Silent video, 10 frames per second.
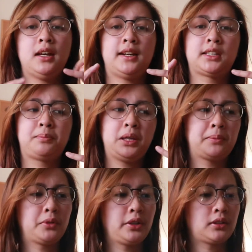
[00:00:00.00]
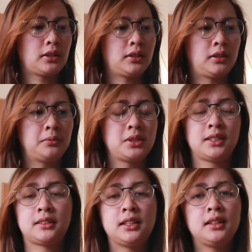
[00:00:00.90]
has pay point
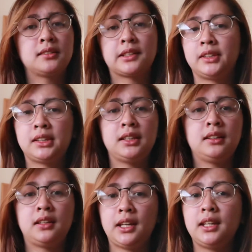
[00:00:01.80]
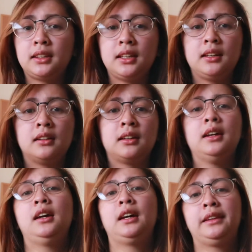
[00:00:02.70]
16, 17, 18,
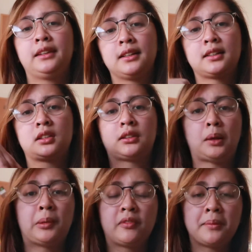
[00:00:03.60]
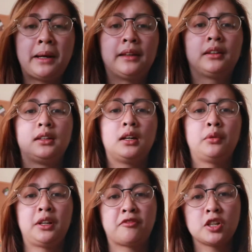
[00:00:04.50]
and there's top of the band. Now,
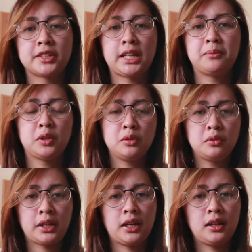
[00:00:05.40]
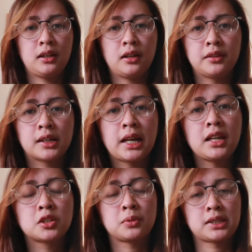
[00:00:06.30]
when I first came to UK, the
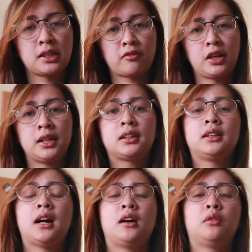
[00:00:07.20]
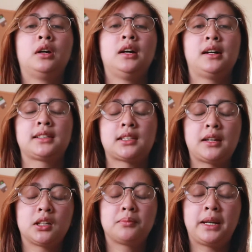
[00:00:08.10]
range was different. Now, a
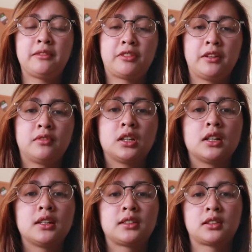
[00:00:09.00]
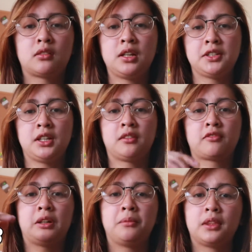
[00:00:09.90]
standard band 5 nurse is ranging
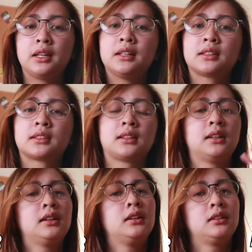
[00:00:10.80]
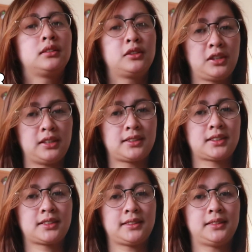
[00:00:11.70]
from this to
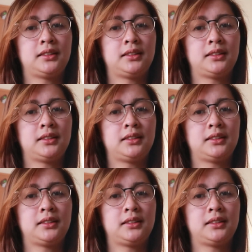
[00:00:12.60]
this.